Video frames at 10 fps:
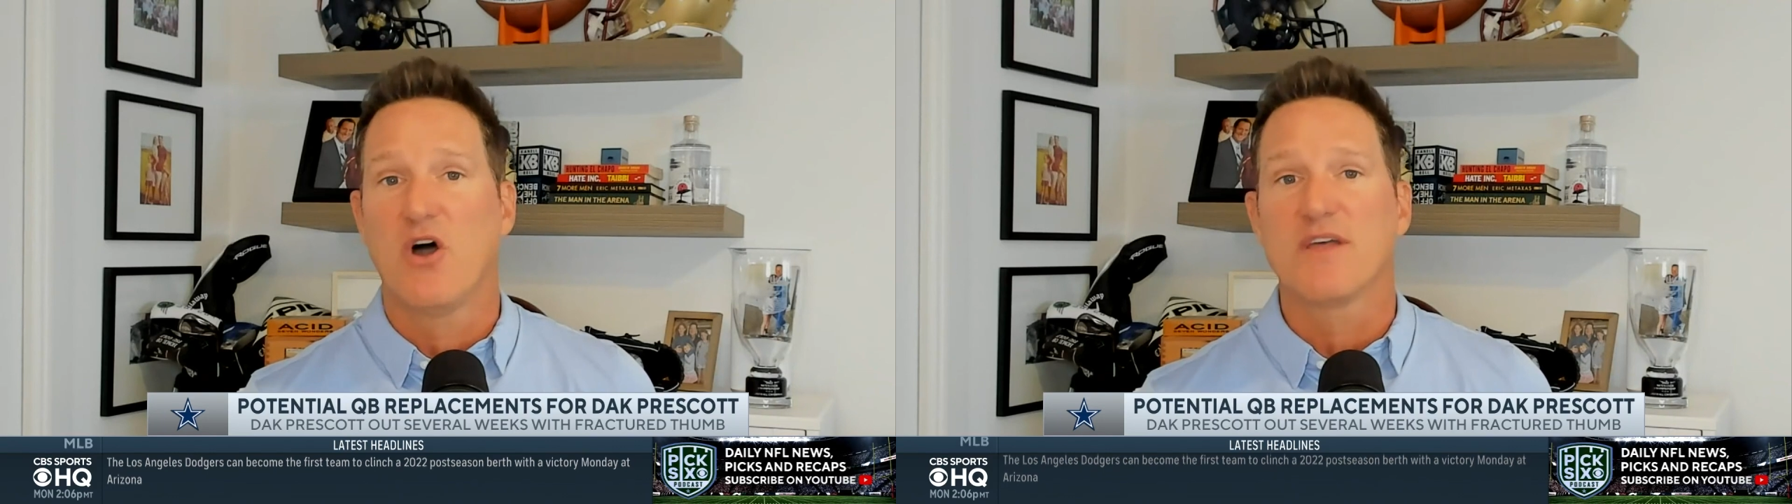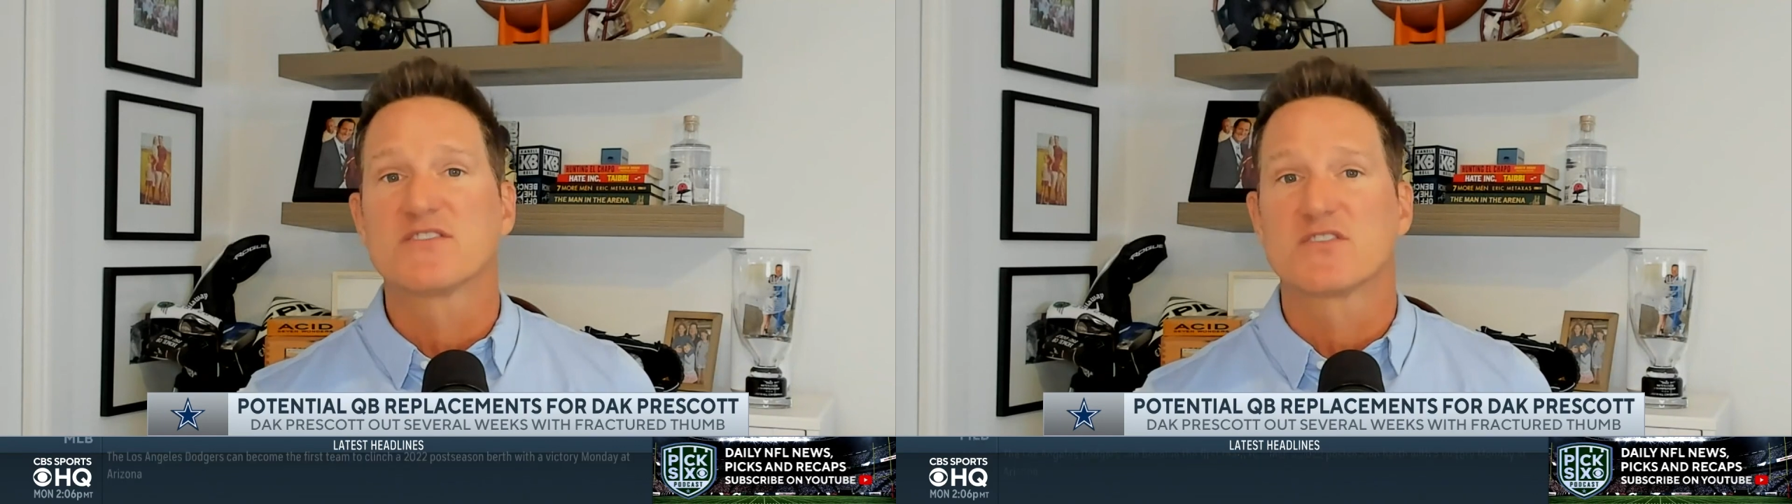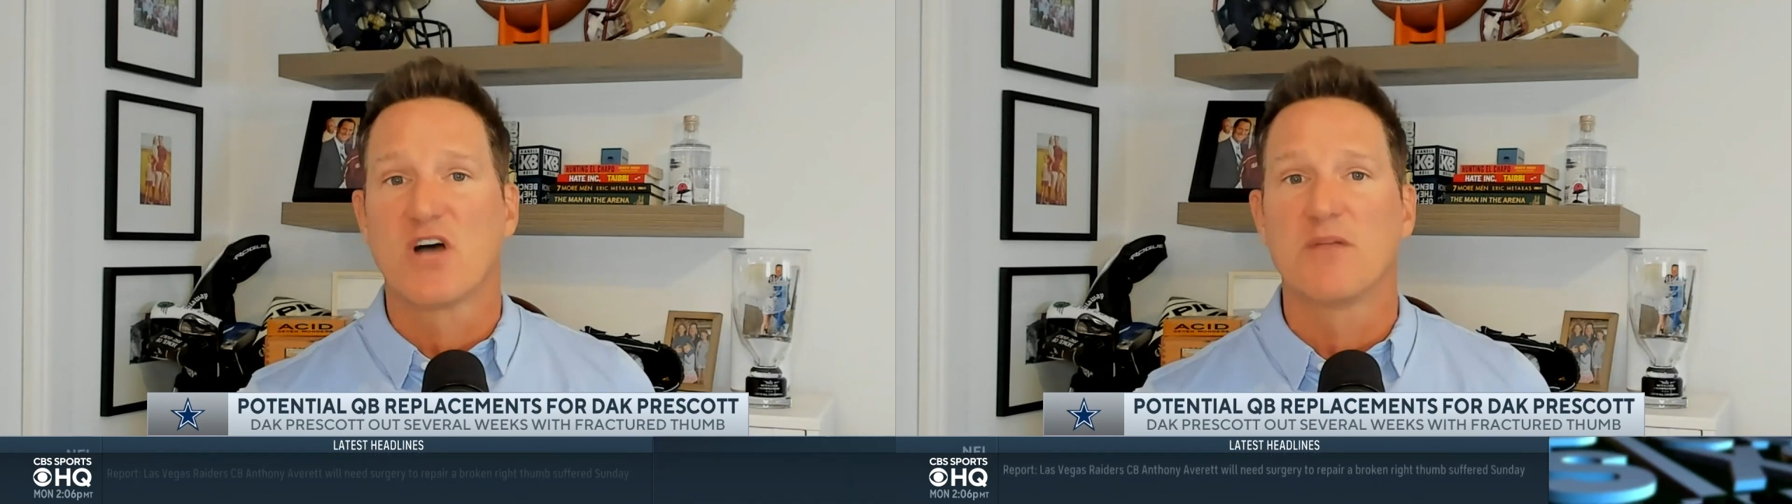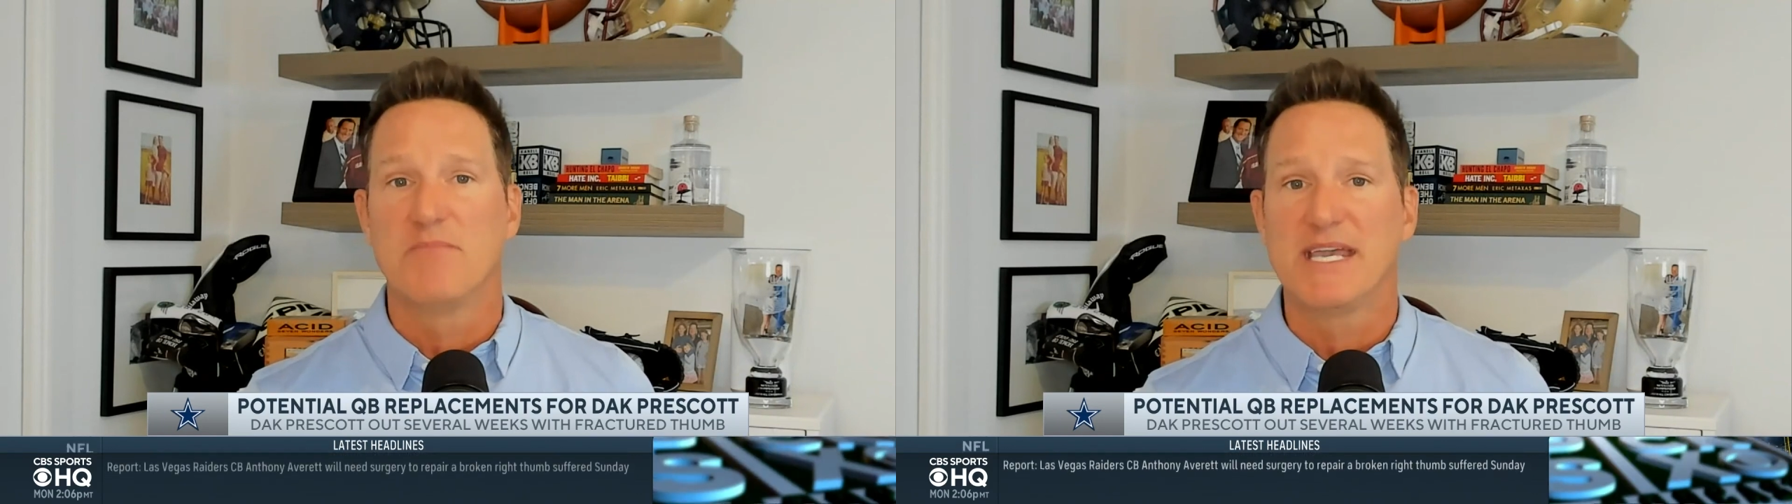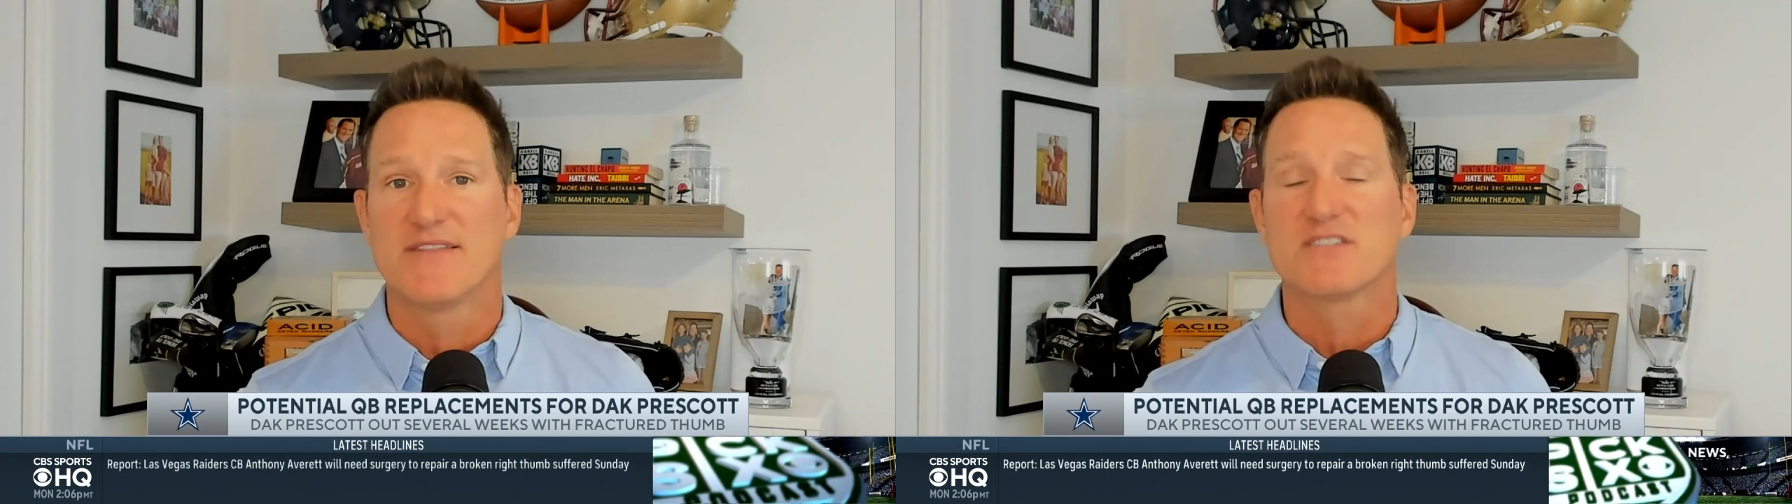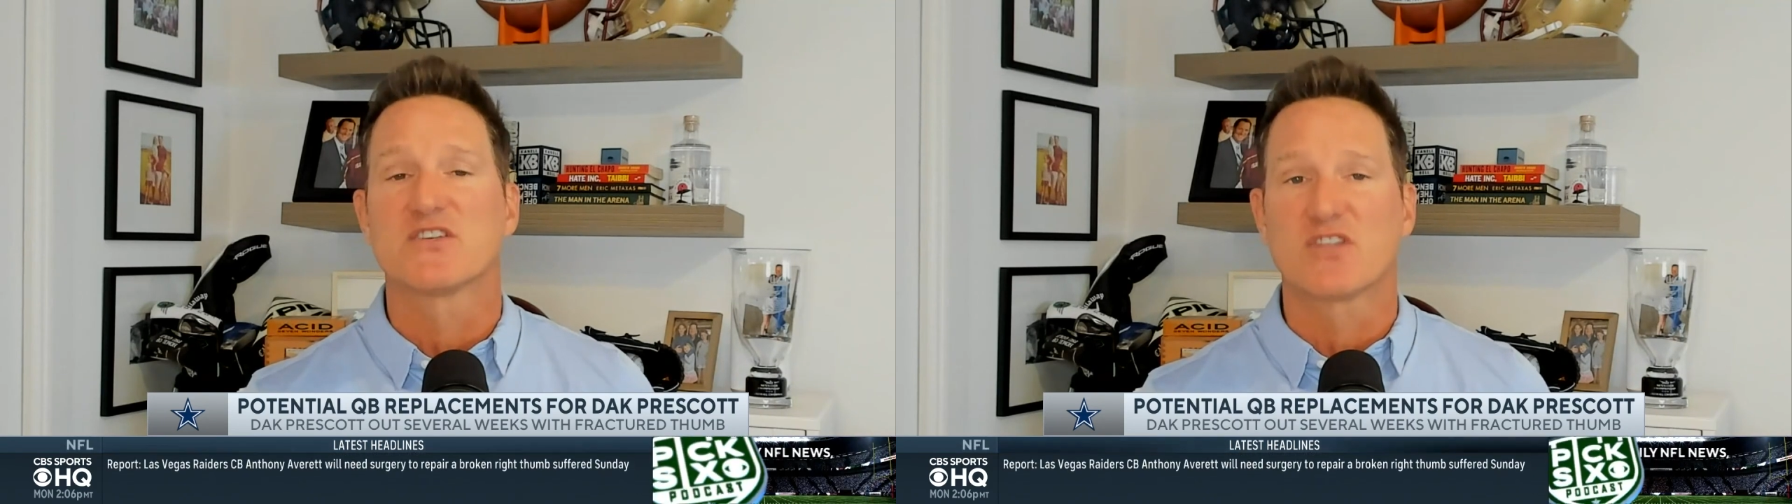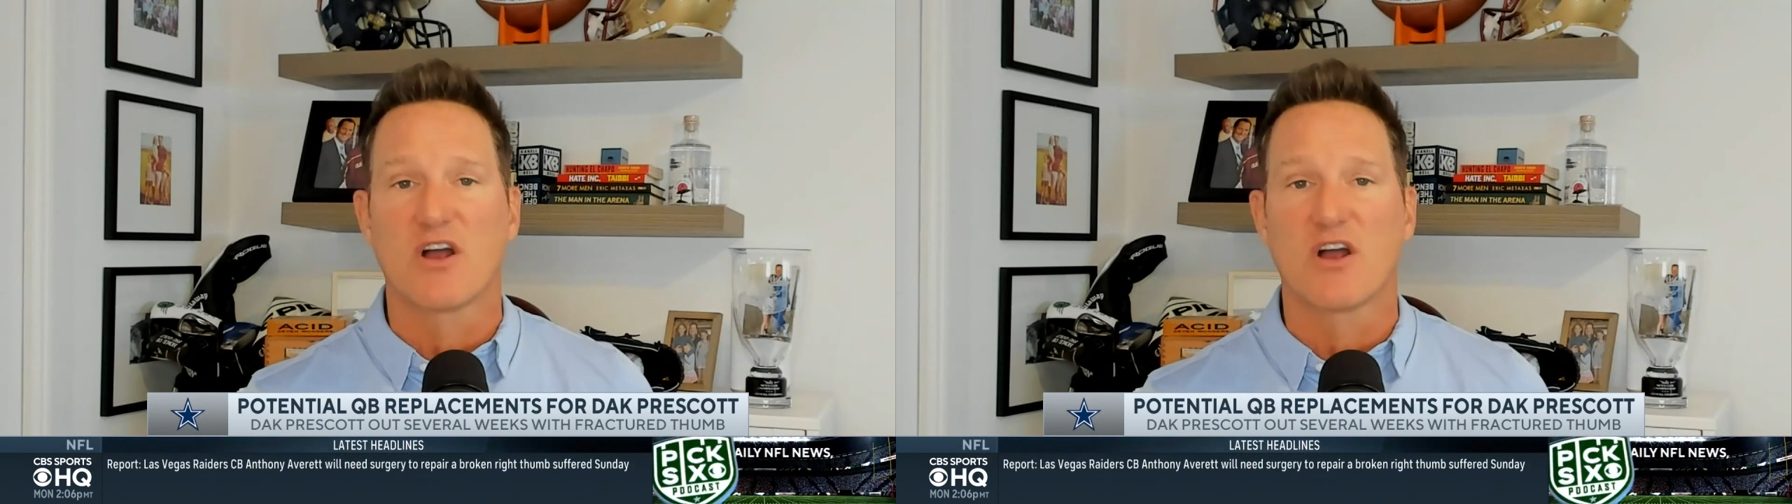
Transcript: no, this is on me. This is